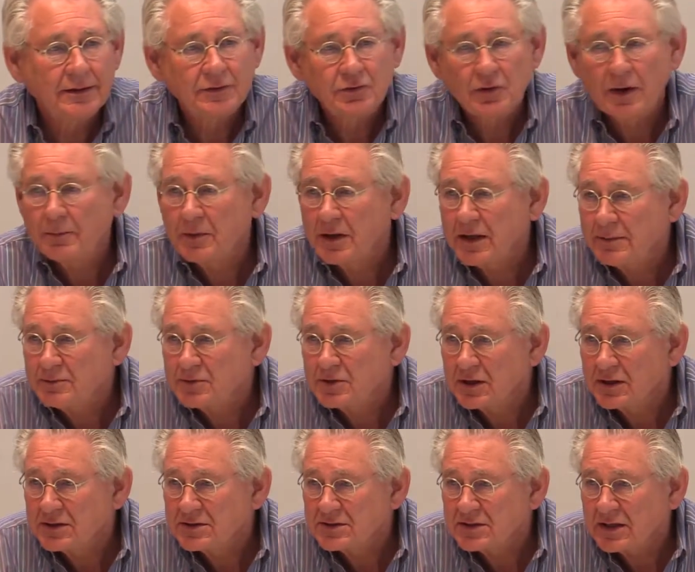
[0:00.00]
Trump keeps
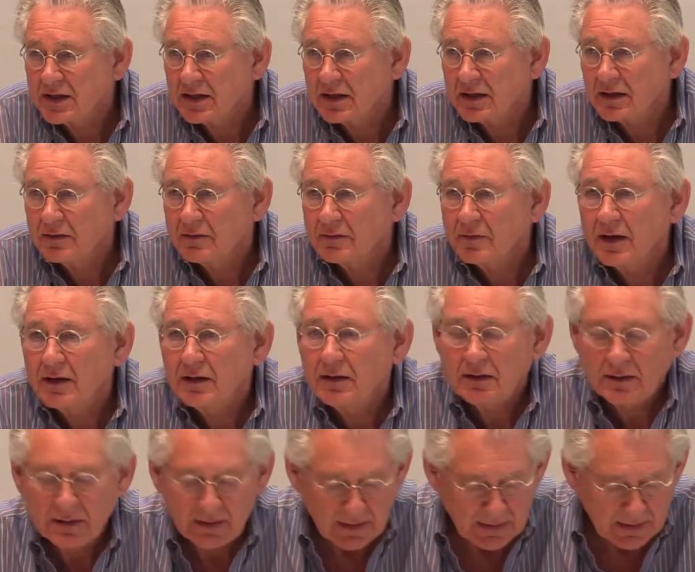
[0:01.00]
on saying,
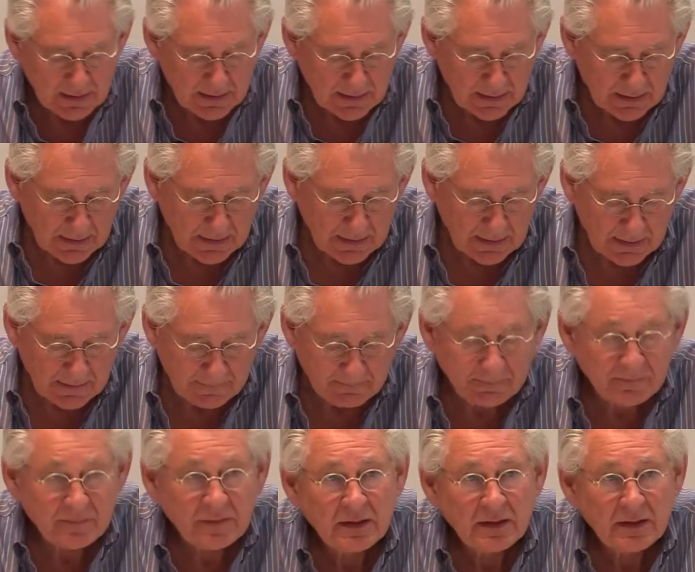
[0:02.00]
right?